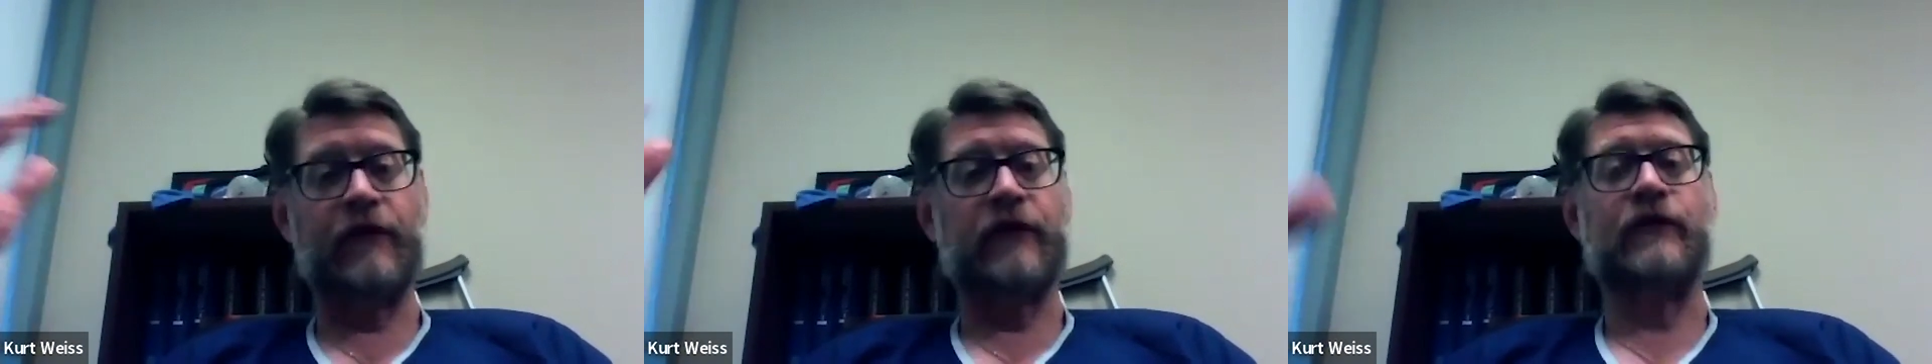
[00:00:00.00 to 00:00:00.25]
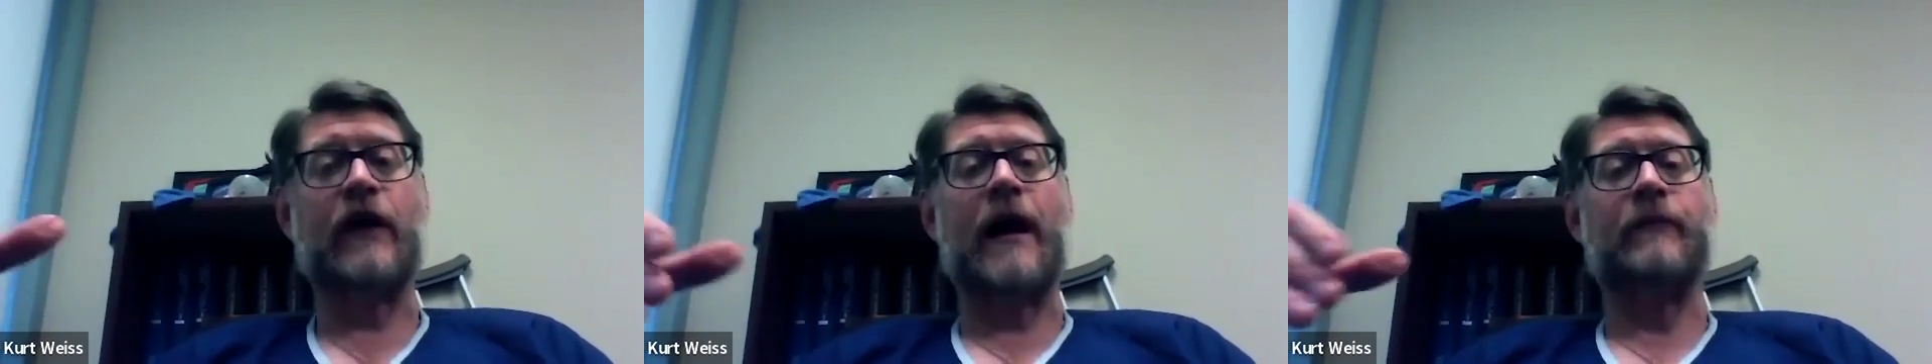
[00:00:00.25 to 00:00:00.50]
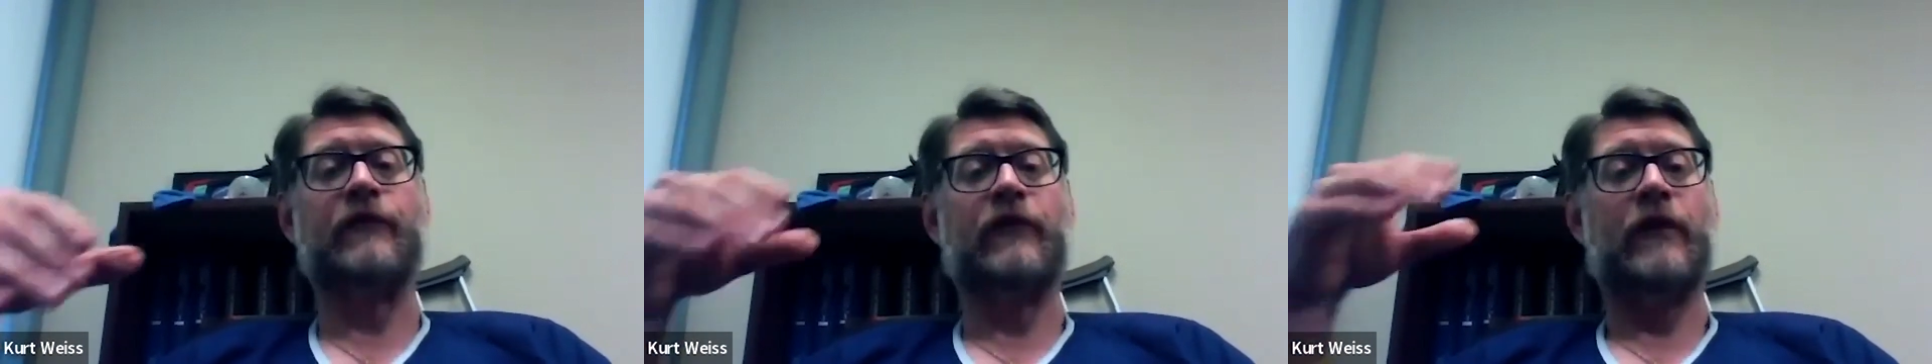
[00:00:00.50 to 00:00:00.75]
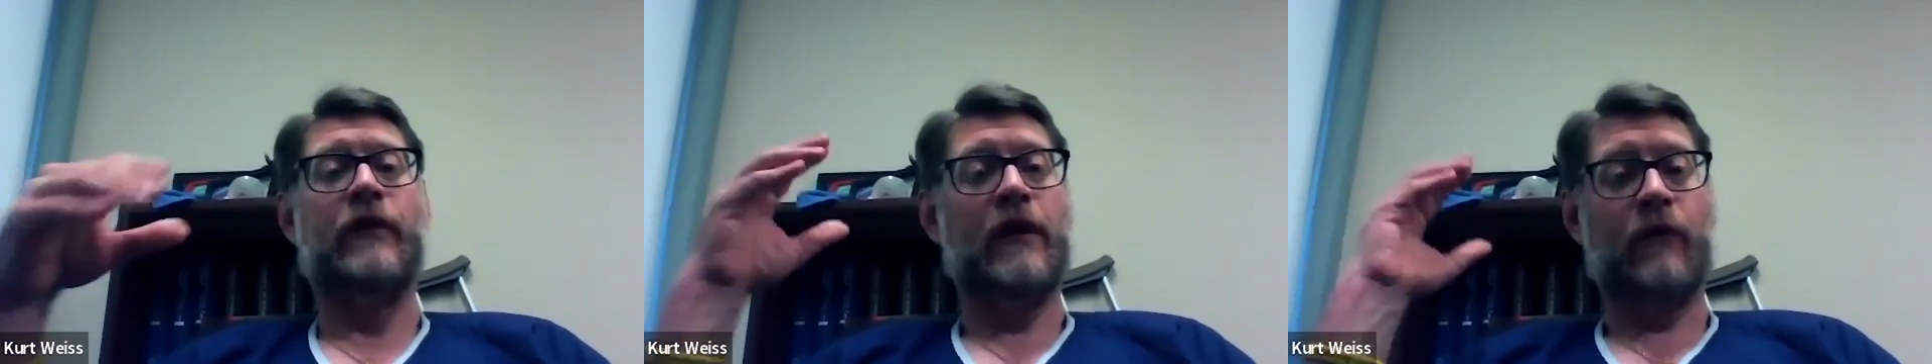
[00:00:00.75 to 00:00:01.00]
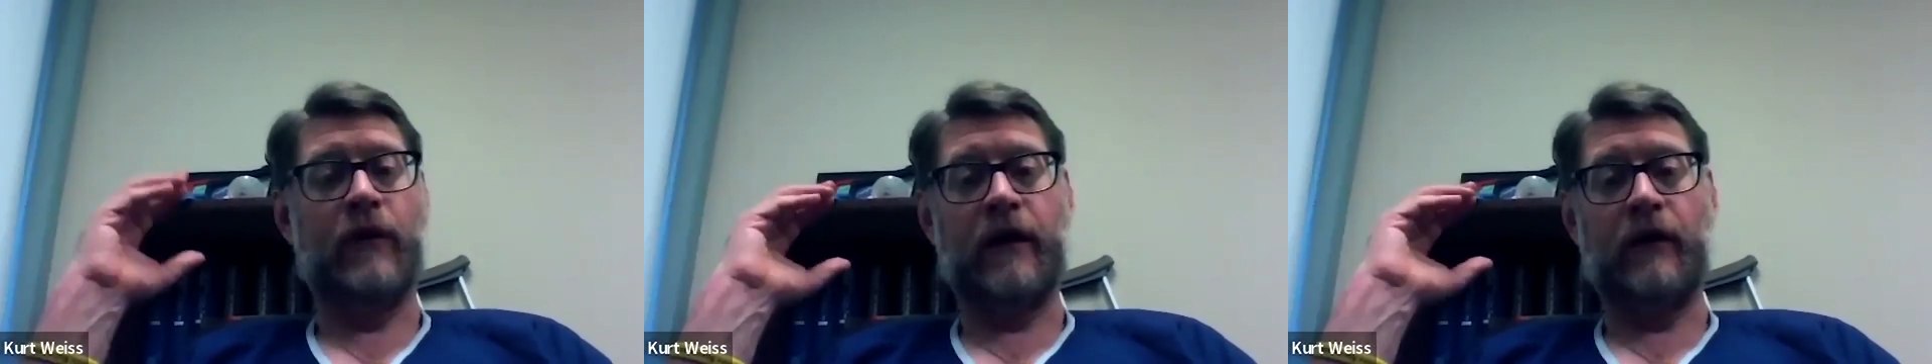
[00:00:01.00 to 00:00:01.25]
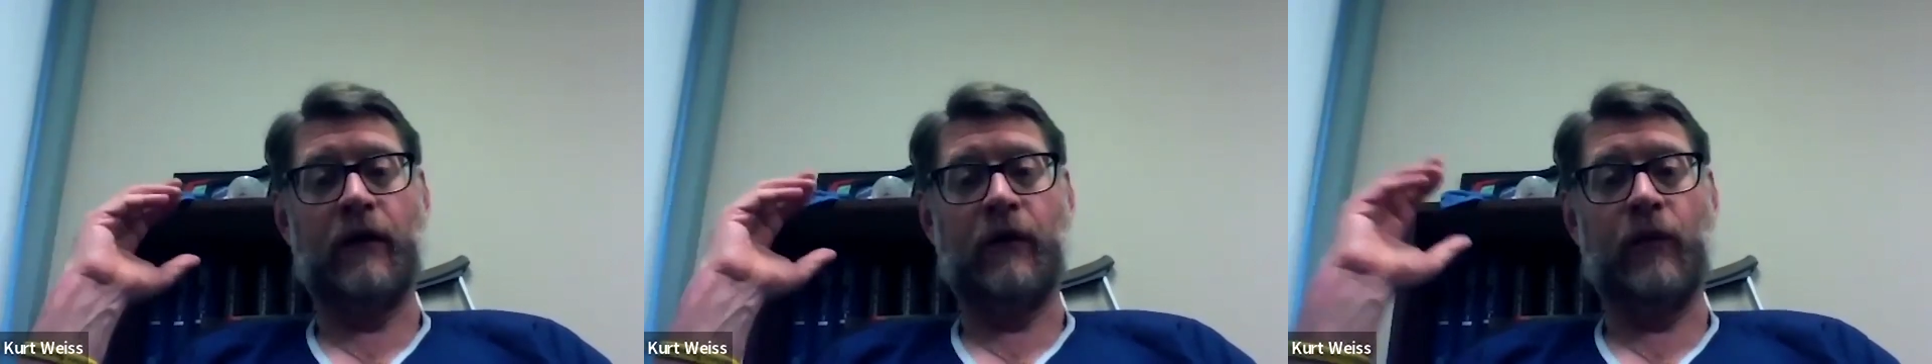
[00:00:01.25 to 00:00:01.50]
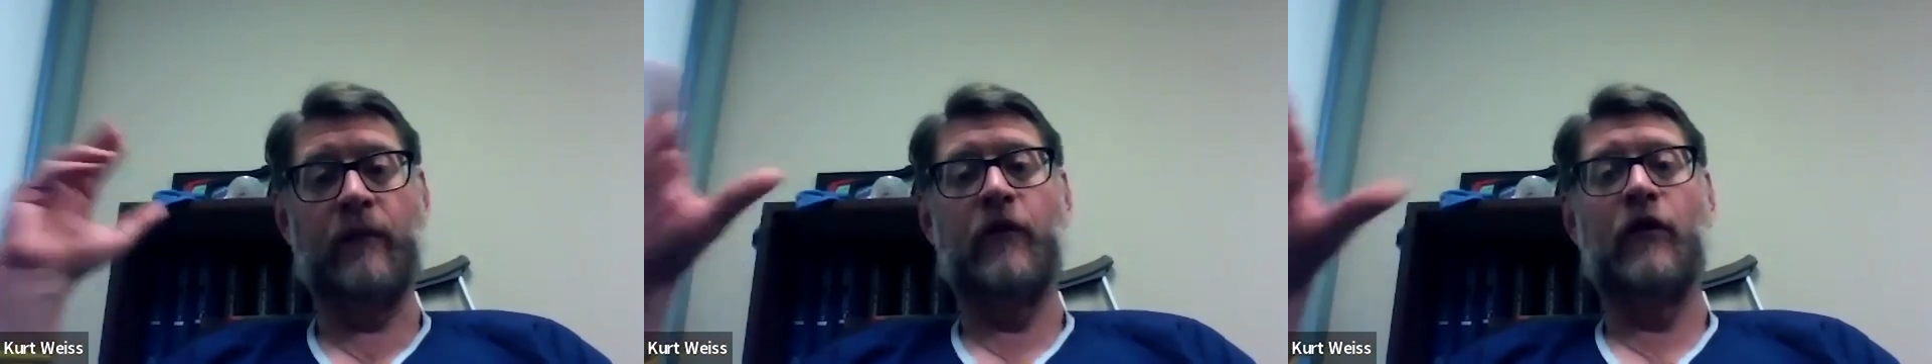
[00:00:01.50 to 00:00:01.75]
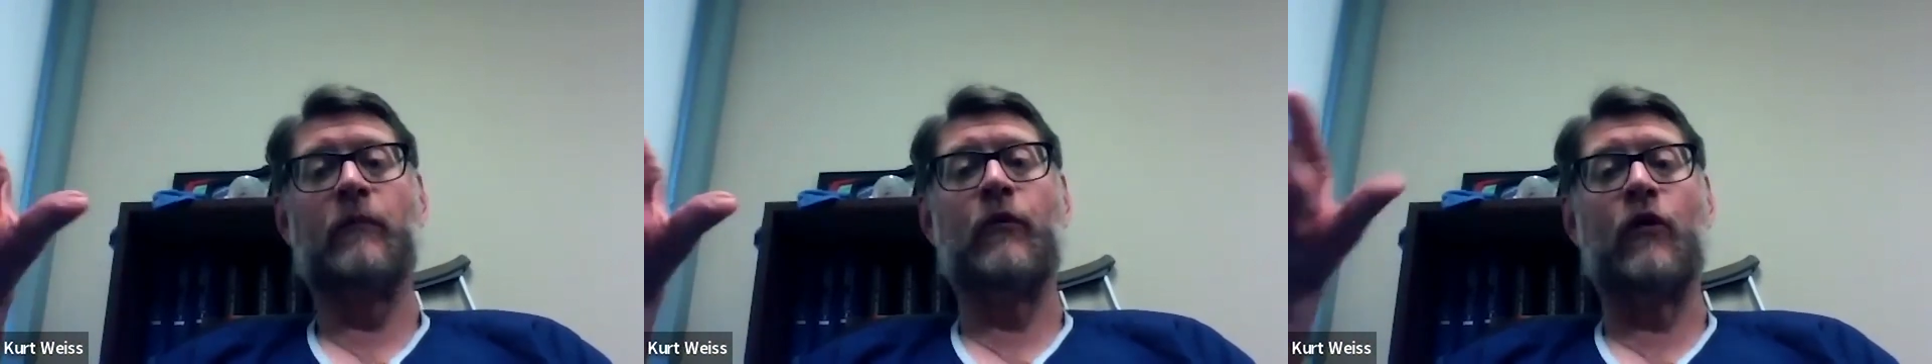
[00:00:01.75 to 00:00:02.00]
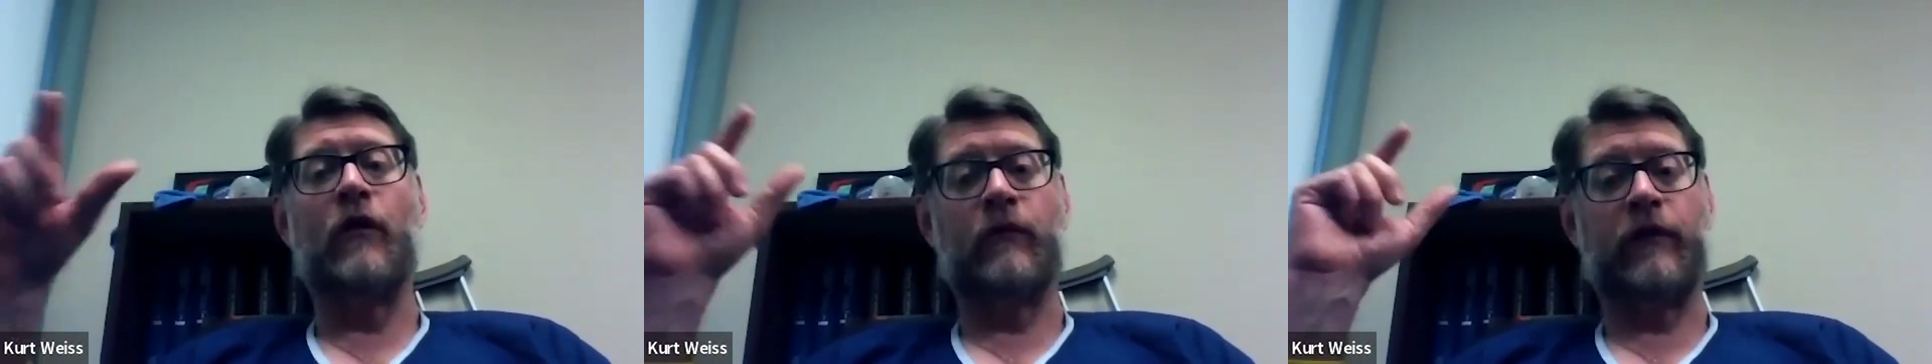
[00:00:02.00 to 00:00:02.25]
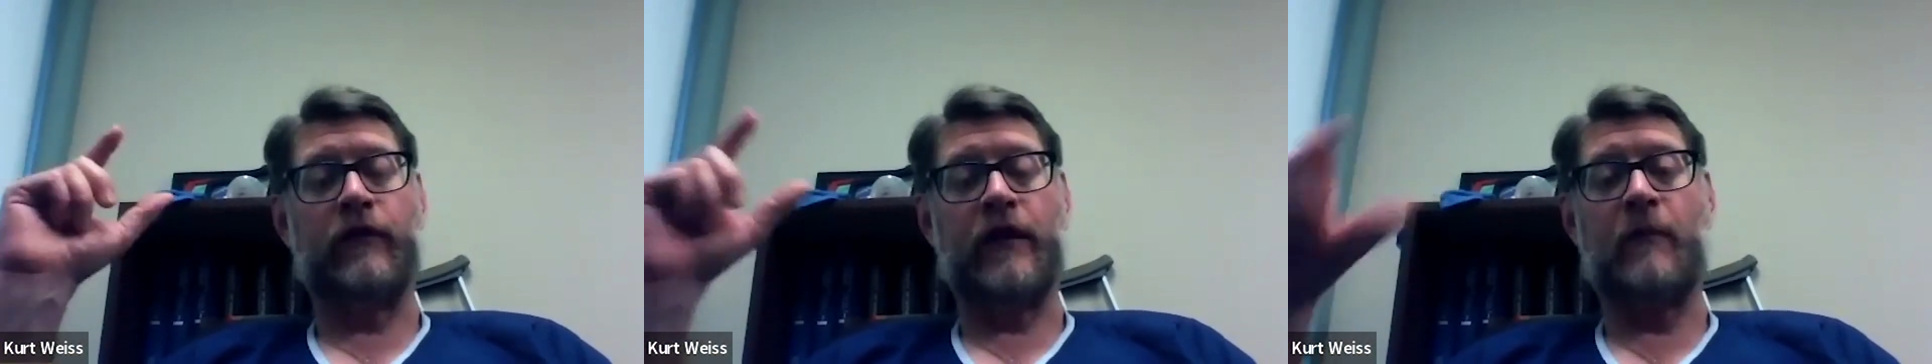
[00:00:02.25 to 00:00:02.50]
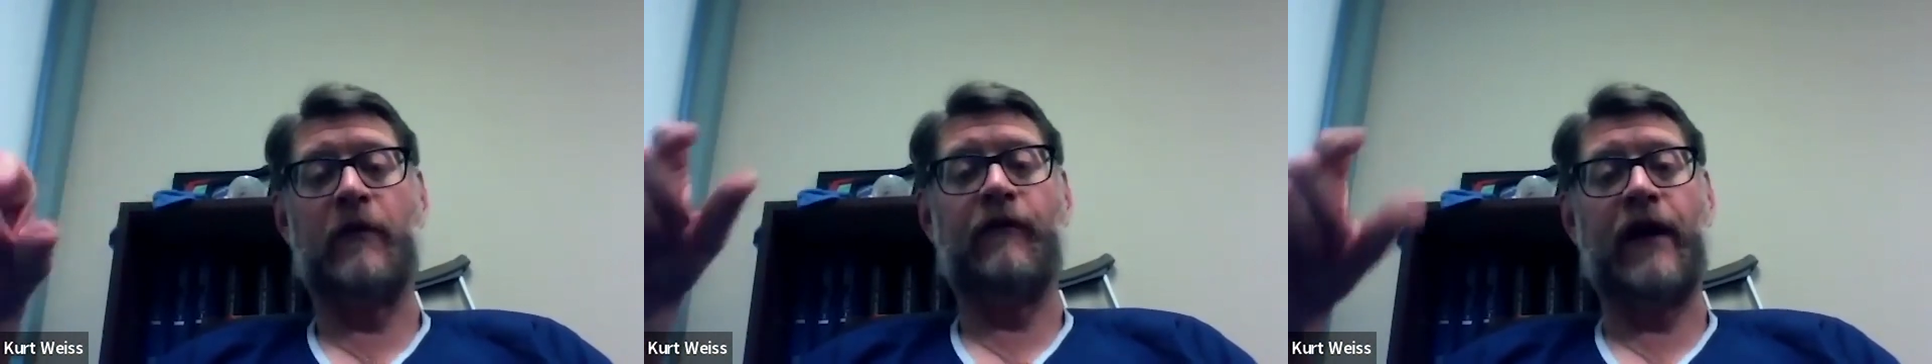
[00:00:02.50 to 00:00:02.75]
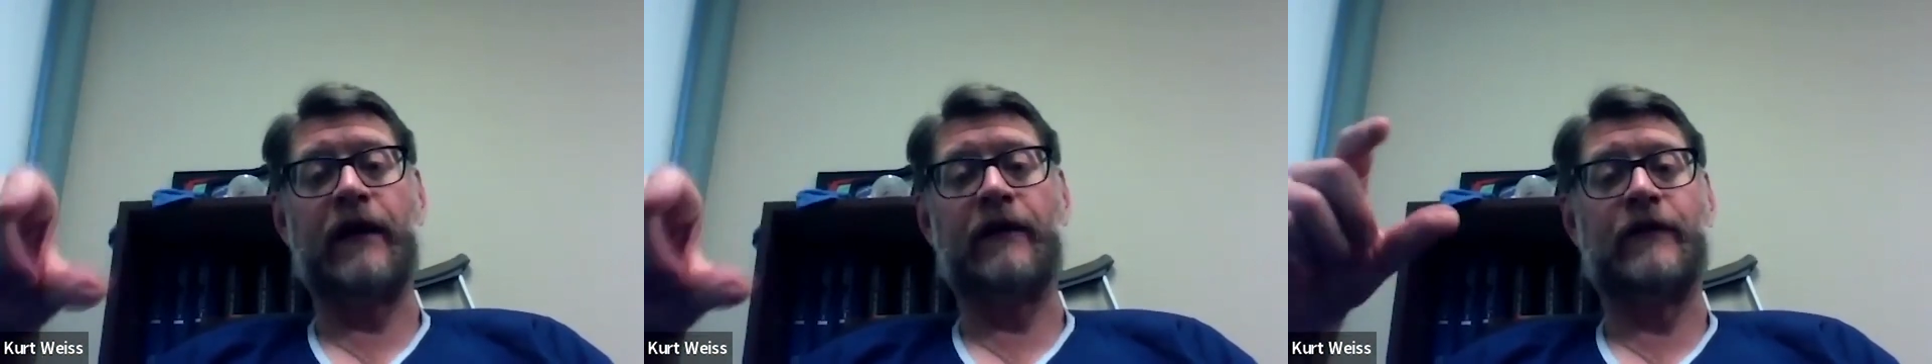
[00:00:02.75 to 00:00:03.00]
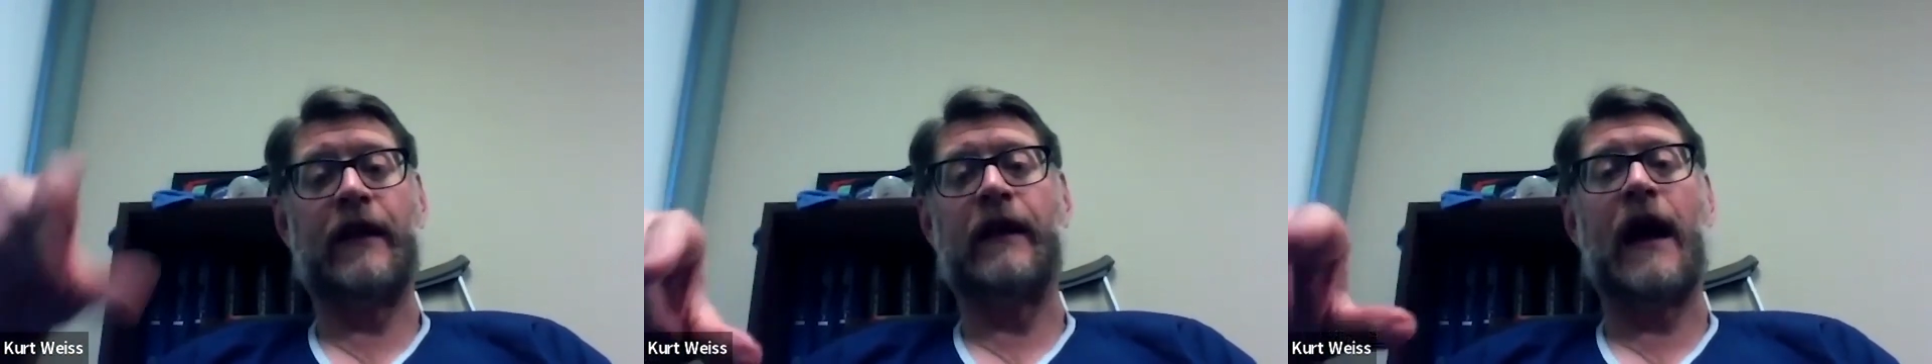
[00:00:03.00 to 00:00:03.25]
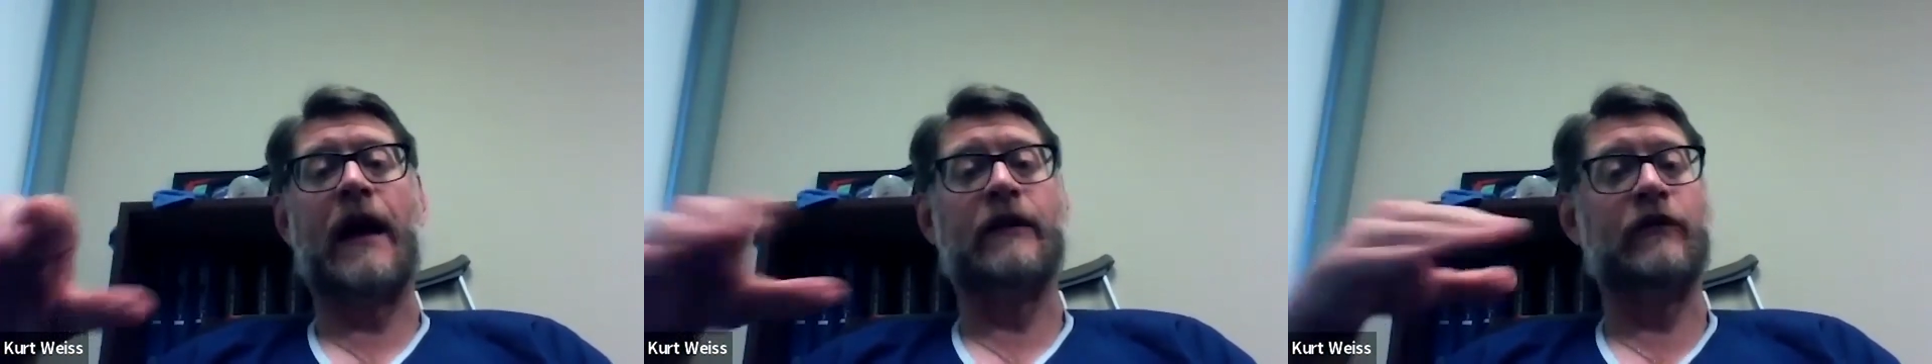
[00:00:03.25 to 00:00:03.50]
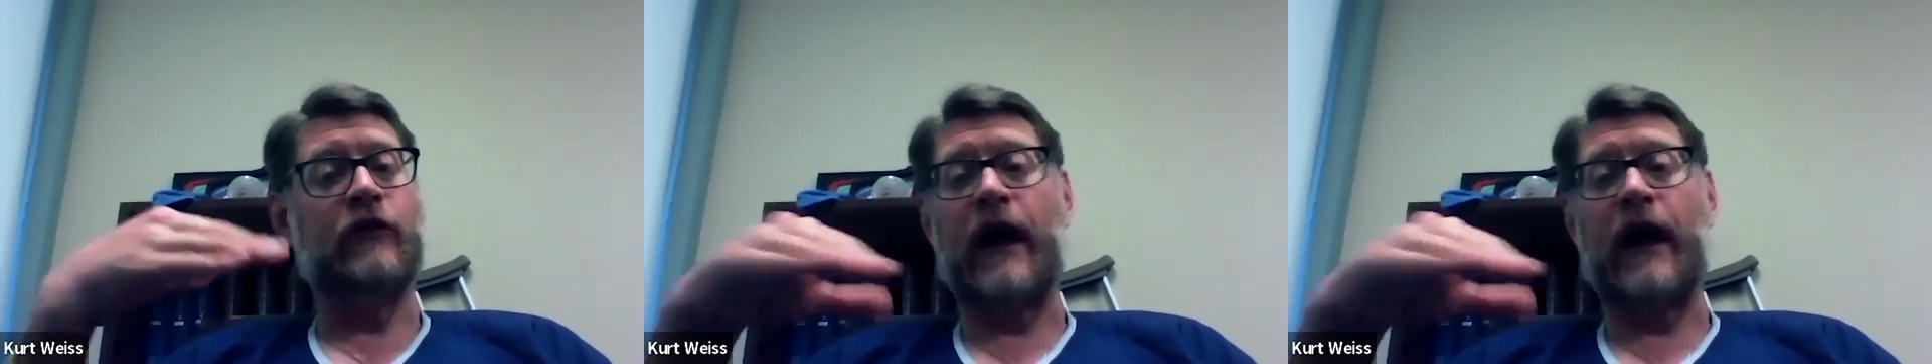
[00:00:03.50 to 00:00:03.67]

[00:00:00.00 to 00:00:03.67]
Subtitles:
Never stops. When women are born with the number of eggs they got,